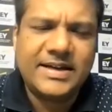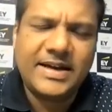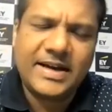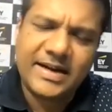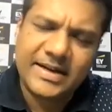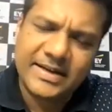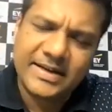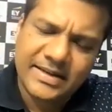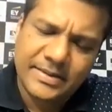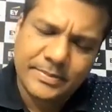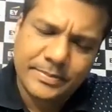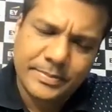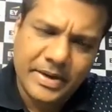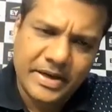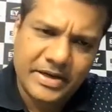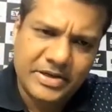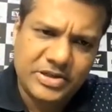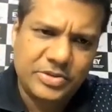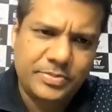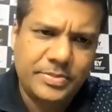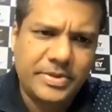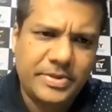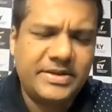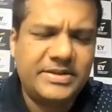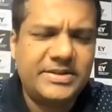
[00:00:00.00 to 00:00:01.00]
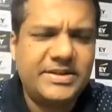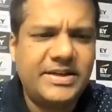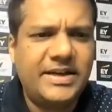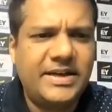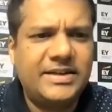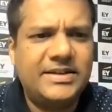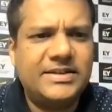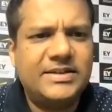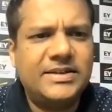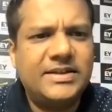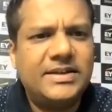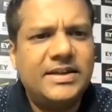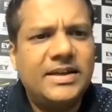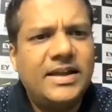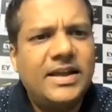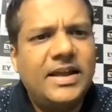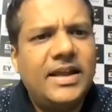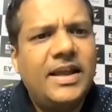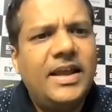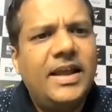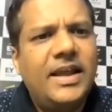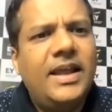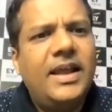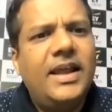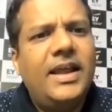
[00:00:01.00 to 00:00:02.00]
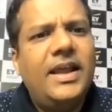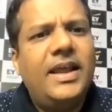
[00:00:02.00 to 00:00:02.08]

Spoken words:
asset at the measurement date.